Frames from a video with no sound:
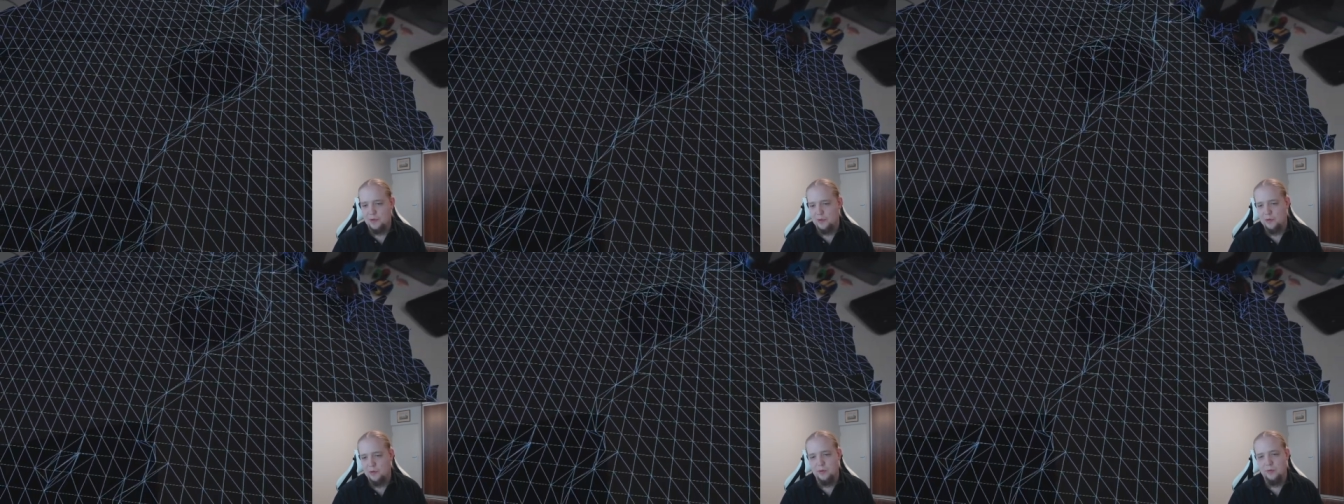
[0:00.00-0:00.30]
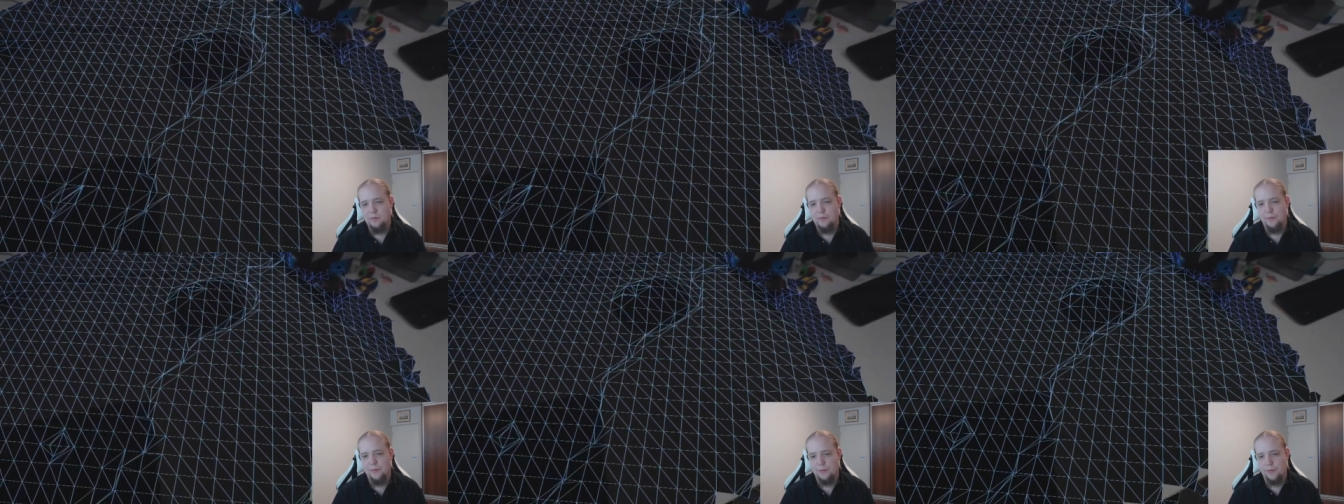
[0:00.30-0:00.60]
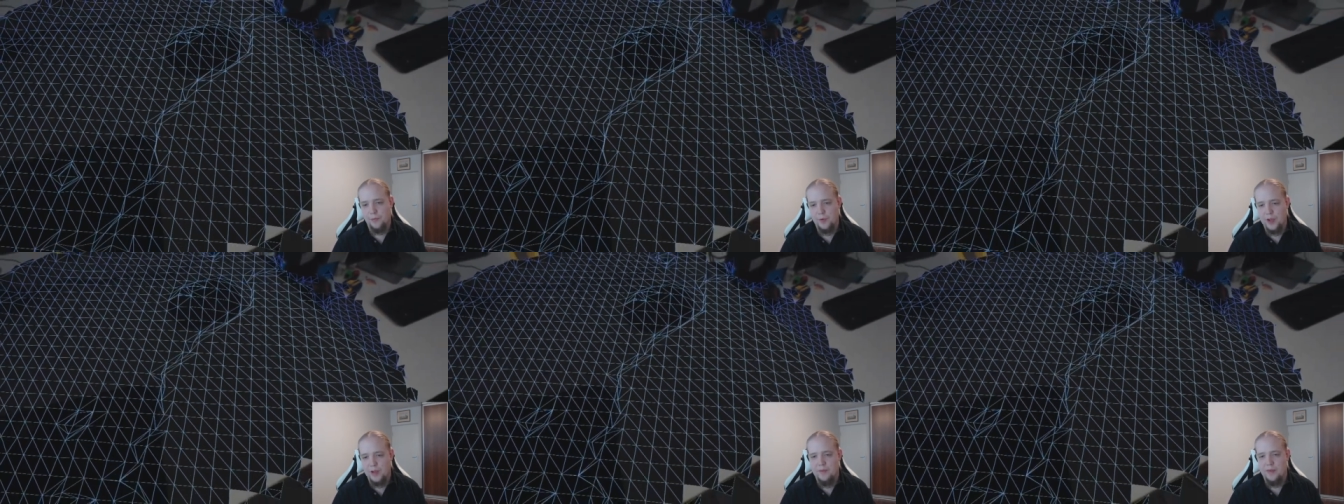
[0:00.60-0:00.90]
to
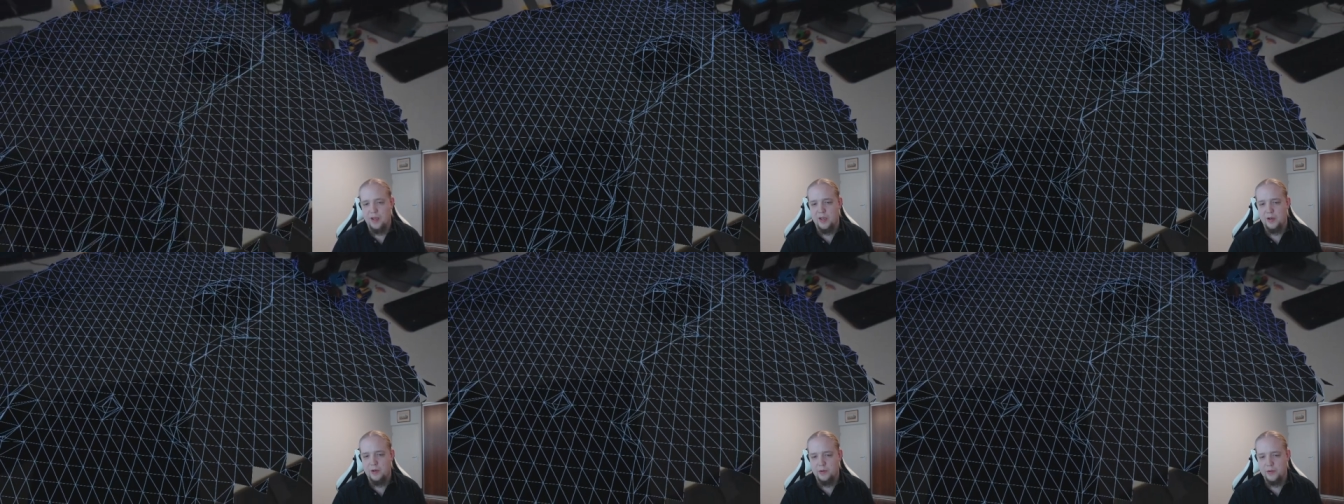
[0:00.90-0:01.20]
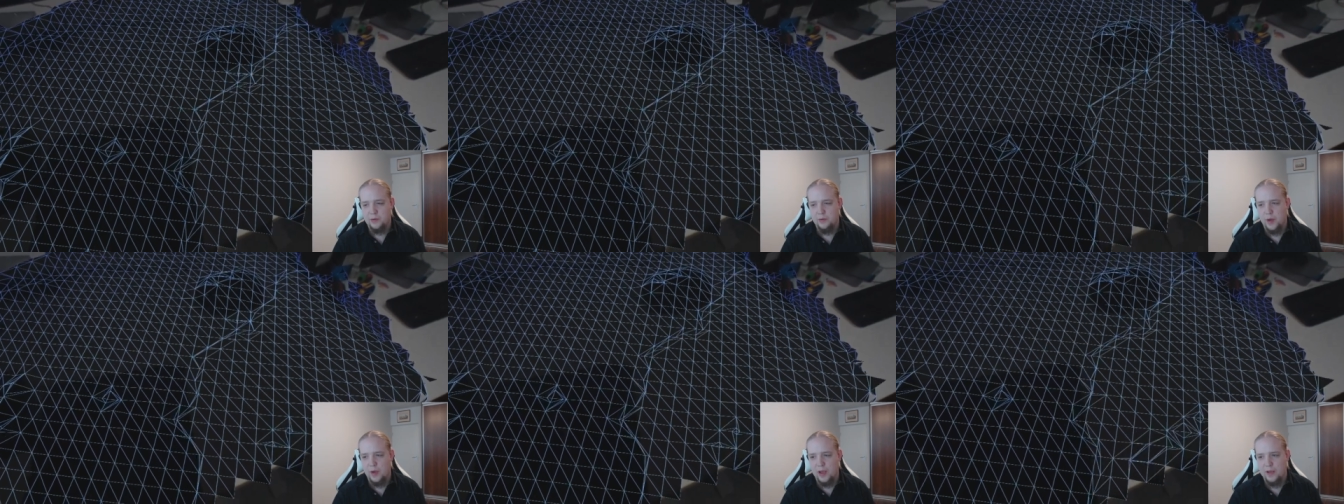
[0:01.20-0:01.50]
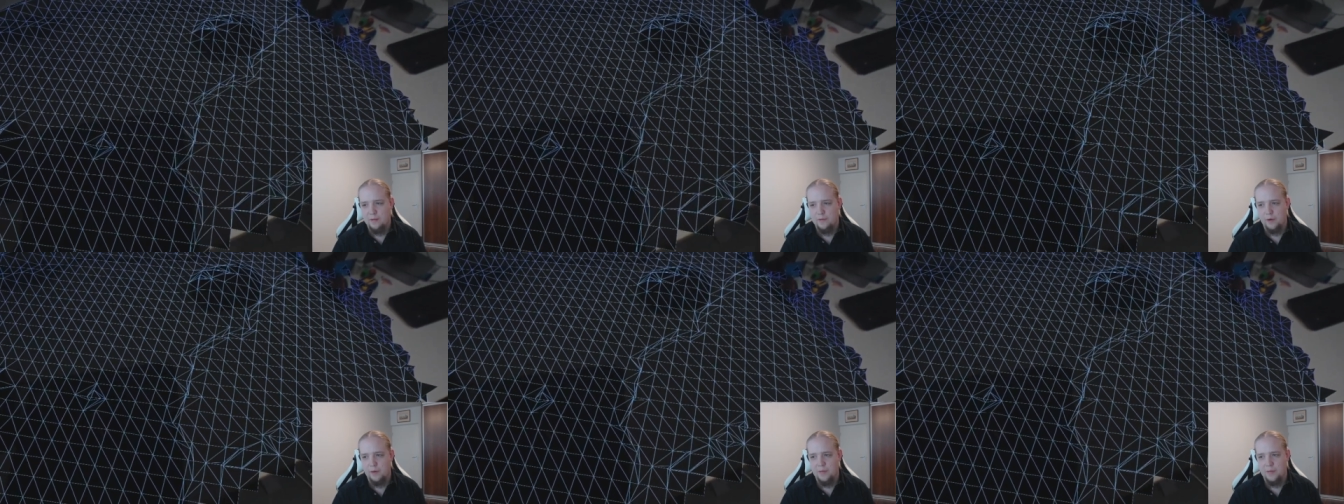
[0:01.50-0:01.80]
3 meters away
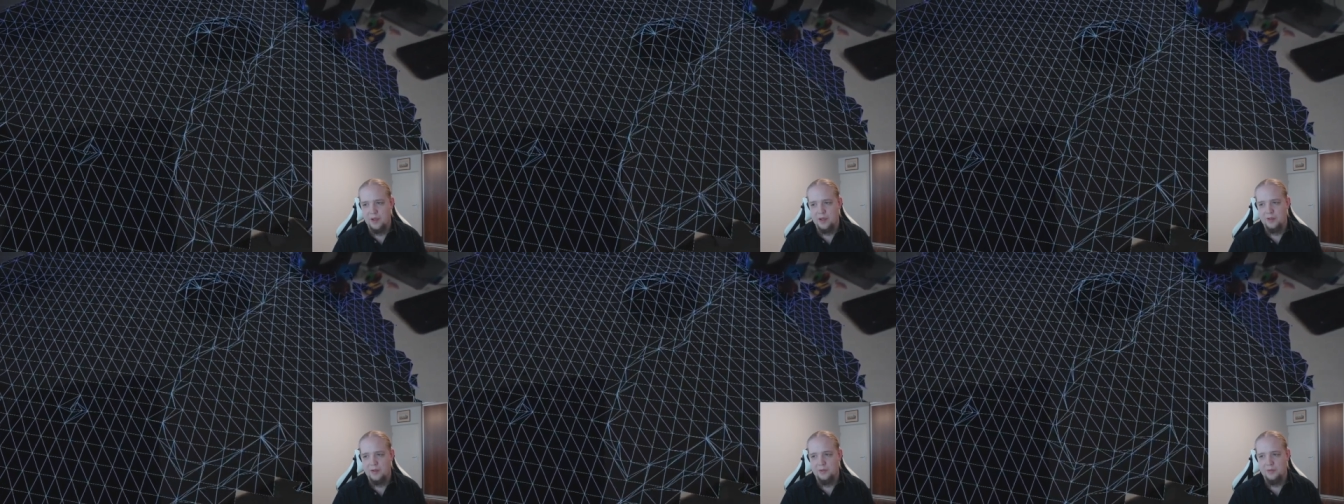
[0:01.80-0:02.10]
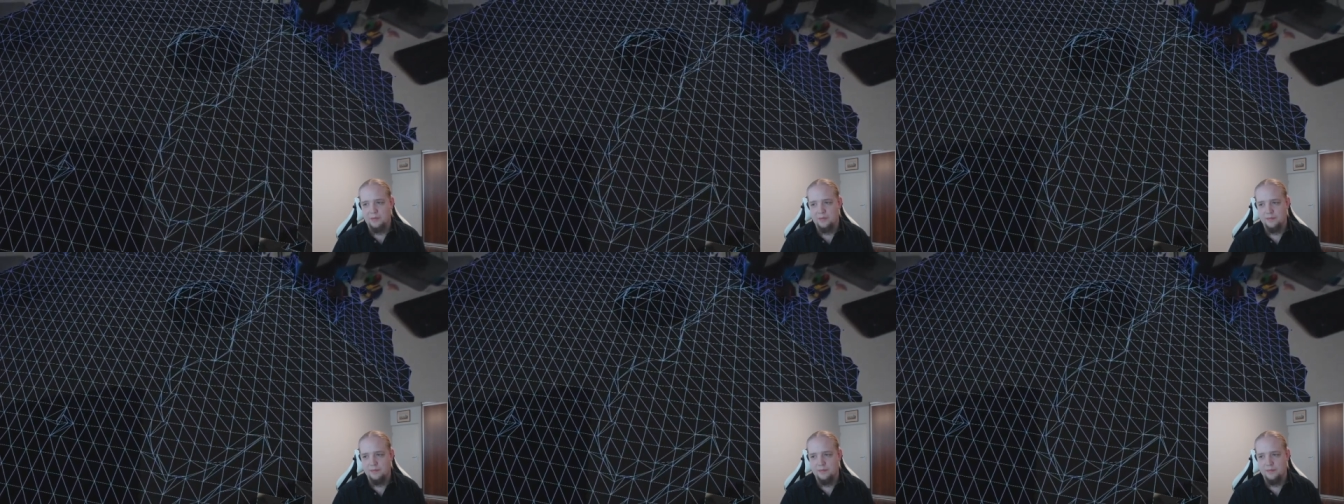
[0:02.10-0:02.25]
from it.